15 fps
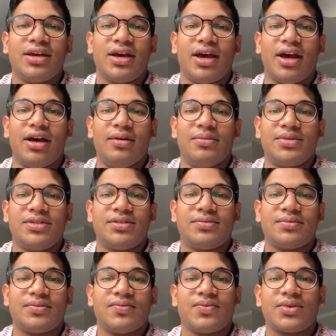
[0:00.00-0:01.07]

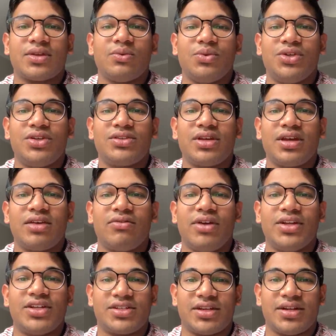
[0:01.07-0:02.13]
Would you say
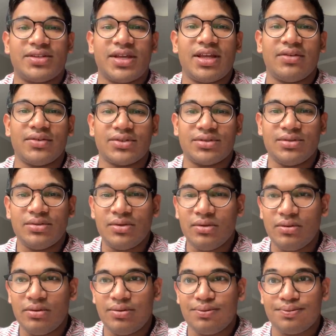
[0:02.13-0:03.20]
religious studies A-levels?
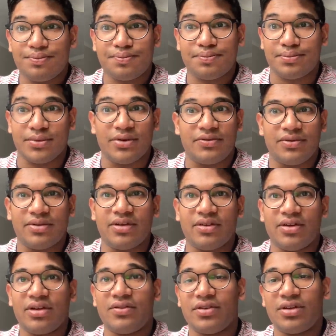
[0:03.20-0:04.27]
Not if
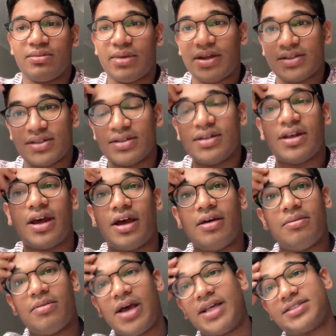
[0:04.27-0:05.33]
you're doing medicine.
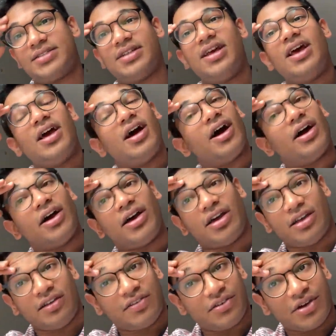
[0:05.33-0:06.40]
As in,
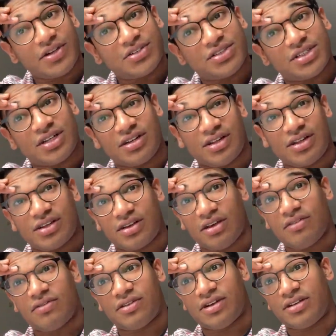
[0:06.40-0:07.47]
if you're interested in it,
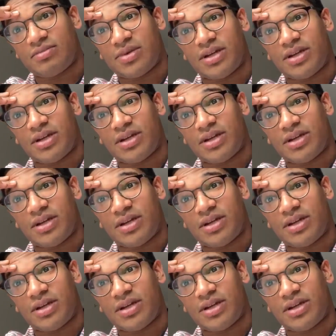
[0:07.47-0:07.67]
go for it.